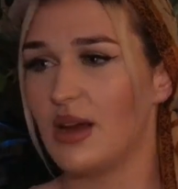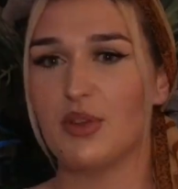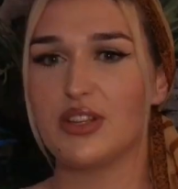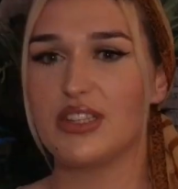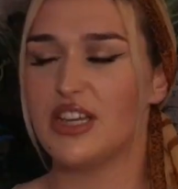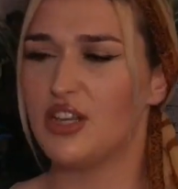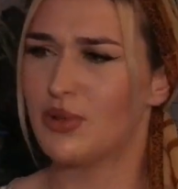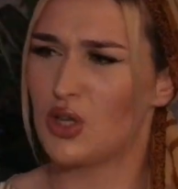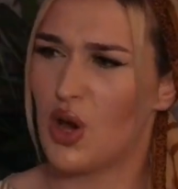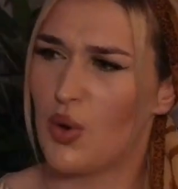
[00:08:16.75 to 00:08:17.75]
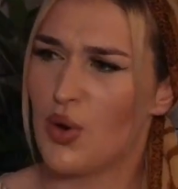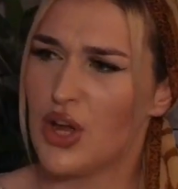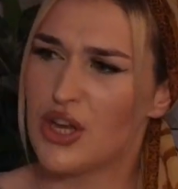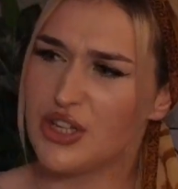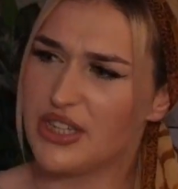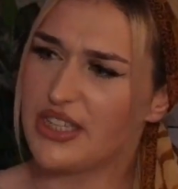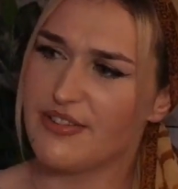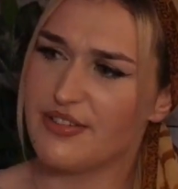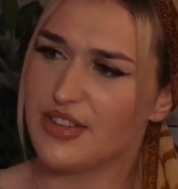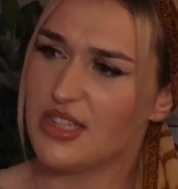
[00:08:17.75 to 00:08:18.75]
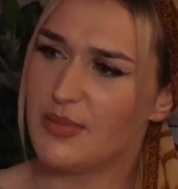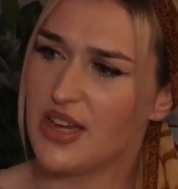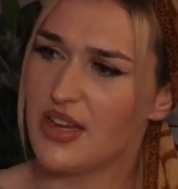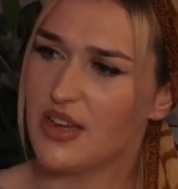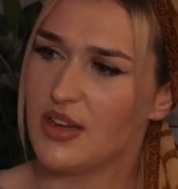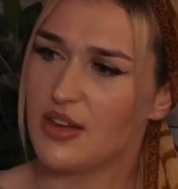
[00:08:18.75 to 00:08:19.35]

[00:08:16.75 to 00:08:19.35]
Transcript: I'm not seeing you as, oh, she's different to me.